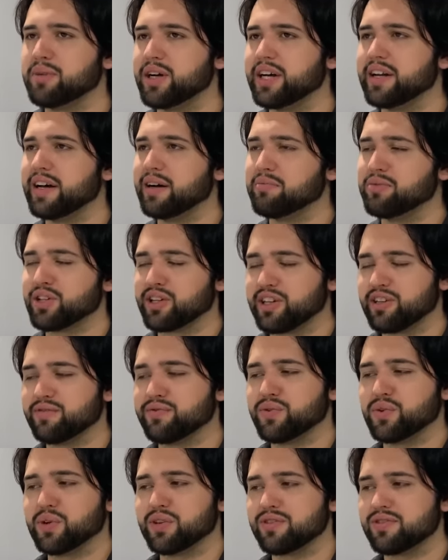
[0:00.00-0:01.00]
but I'm looking
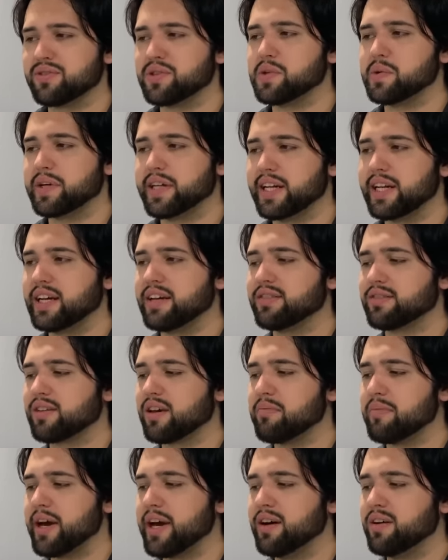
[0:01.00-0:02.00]
forward to it when it does
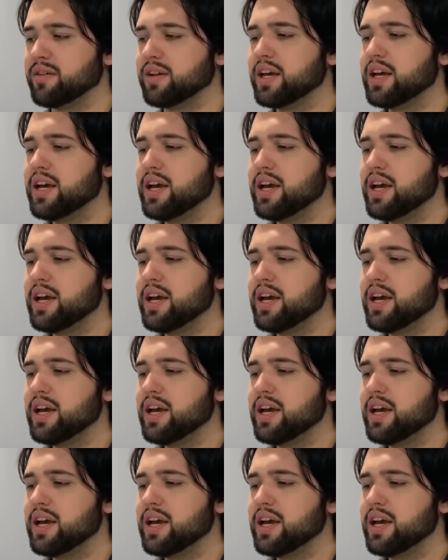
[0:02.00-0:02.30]
come out.